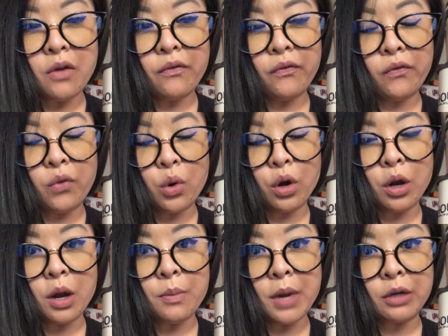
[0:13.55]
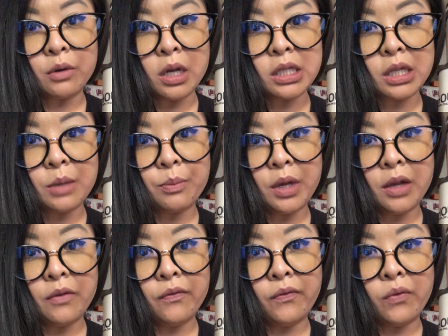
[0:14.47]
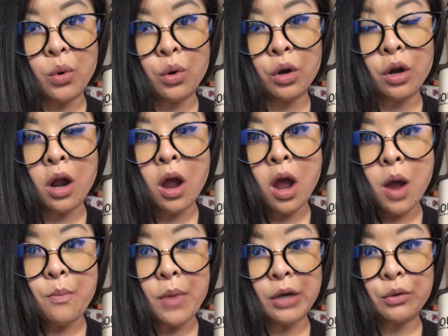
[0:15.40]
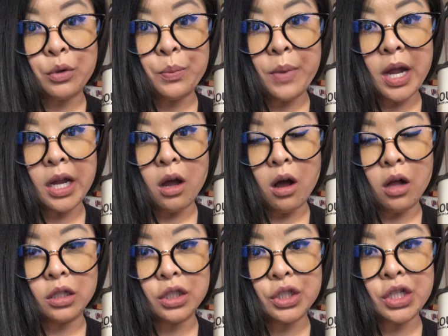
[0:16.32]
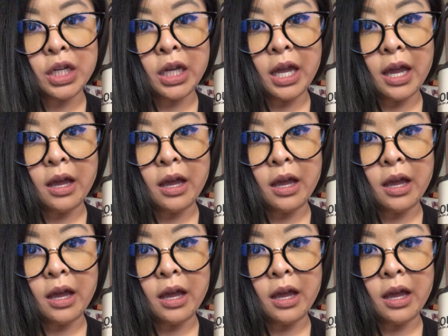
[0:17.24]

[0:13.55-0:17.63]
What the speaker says: for microscopy for microbiology.